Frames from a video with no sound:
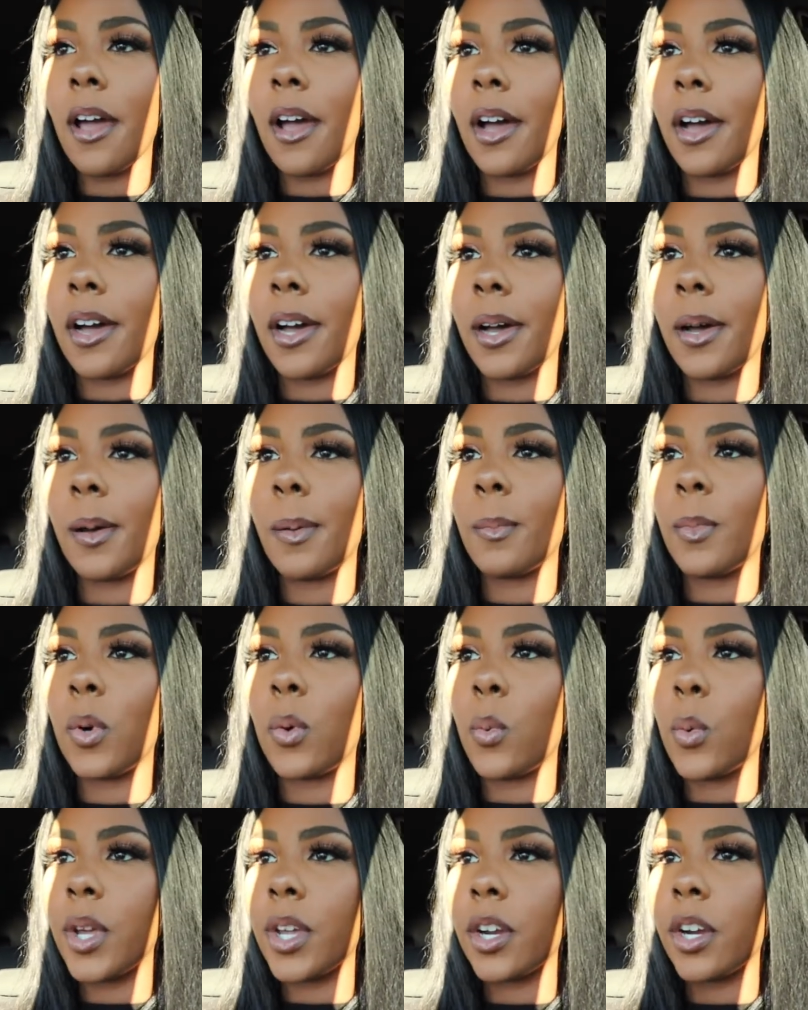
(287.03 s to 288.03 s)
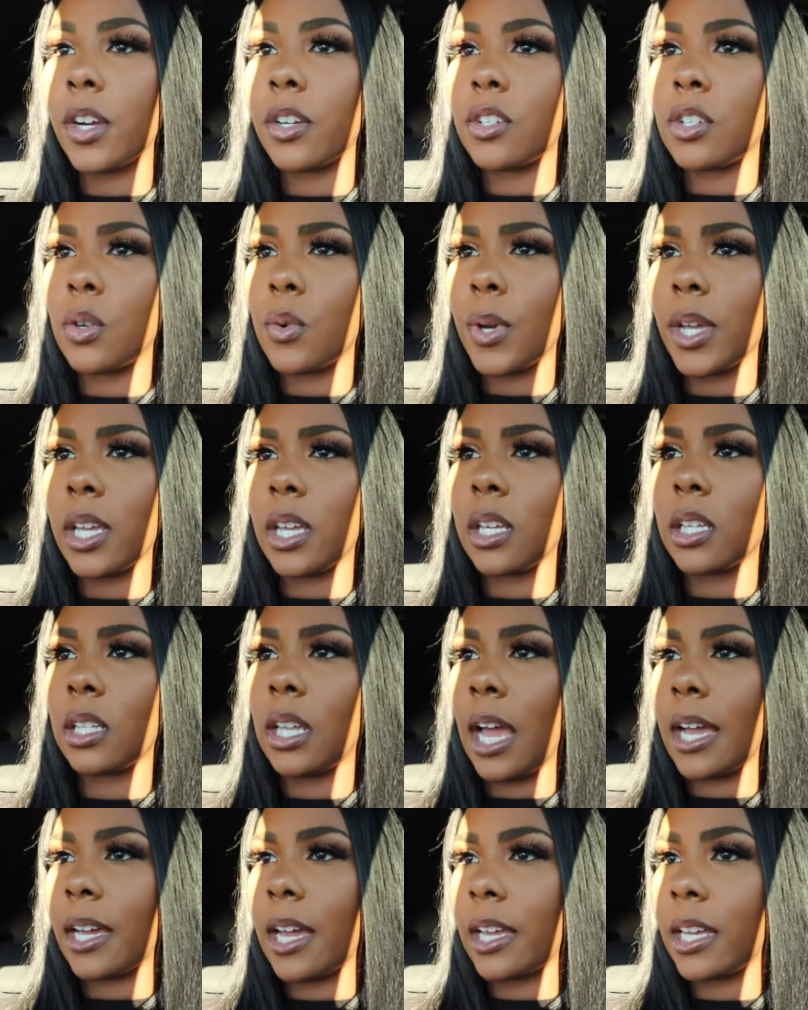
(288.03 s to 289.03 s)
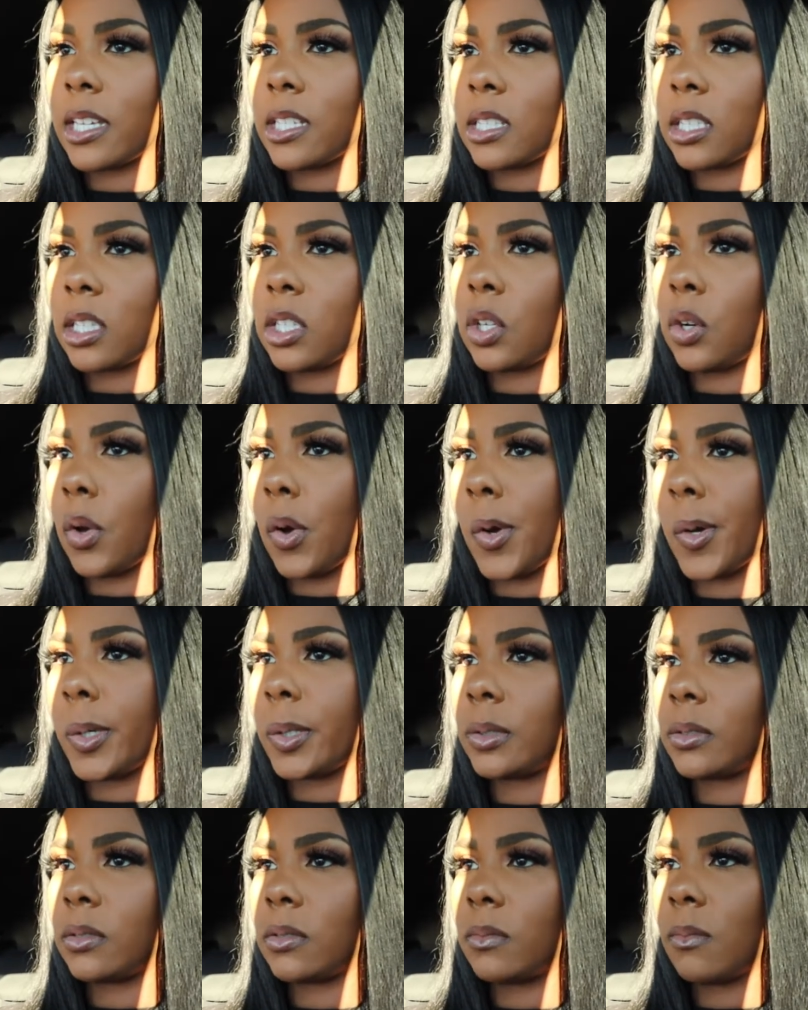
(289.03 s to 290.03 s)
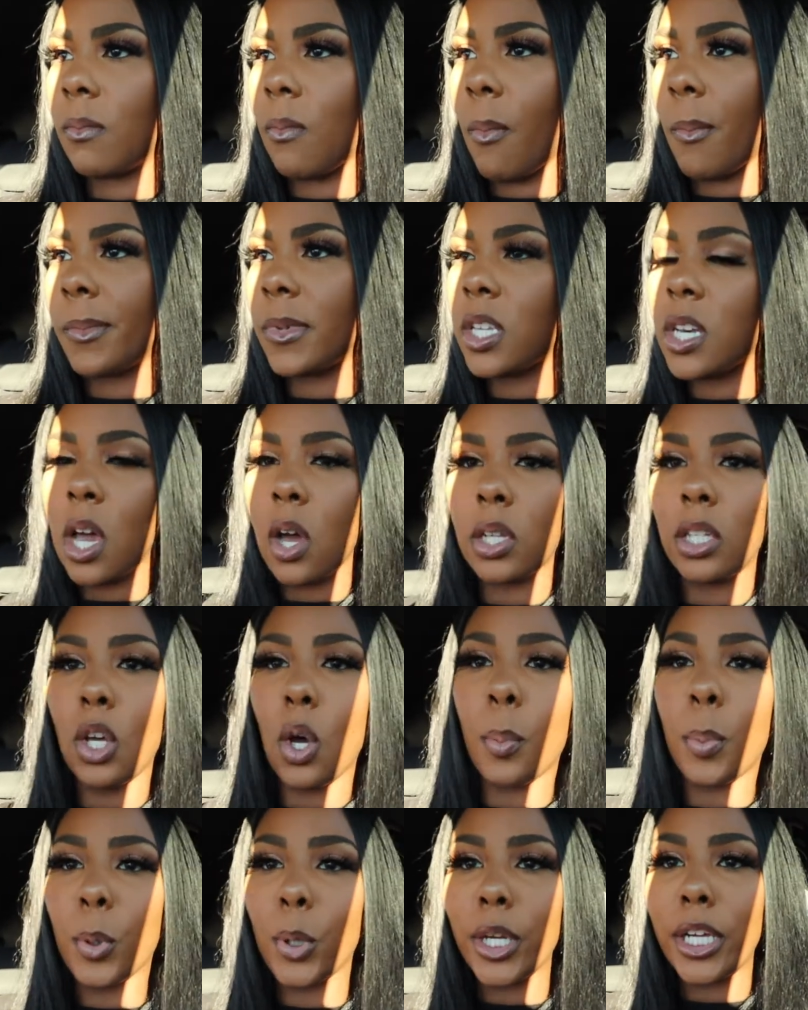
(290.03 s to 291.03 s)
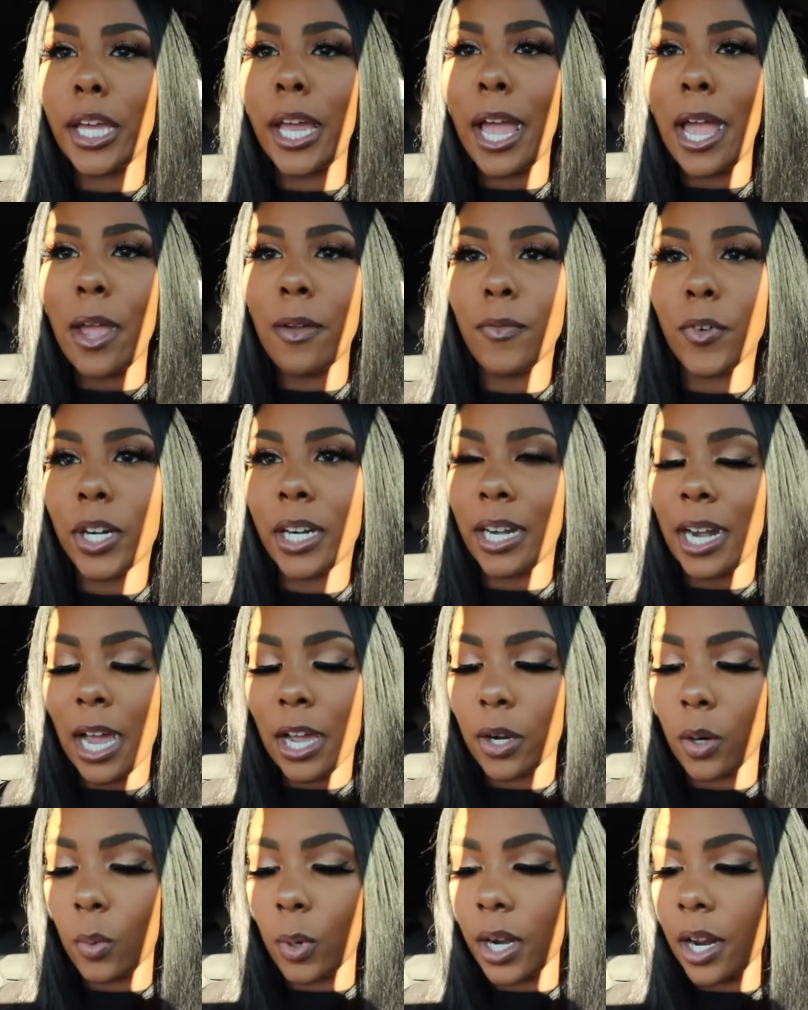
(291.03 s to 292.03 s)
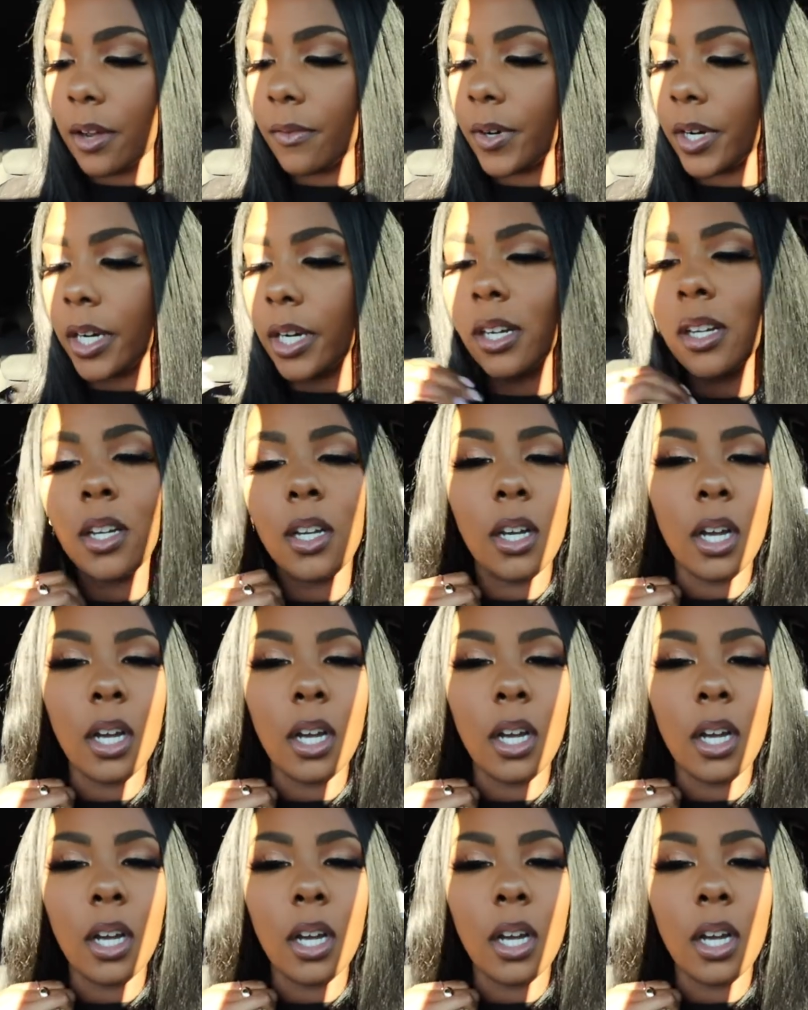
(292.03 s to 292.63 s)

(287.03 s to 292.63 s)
We're doing, like, I guess a little, you know, a little pregame for the night or whatever.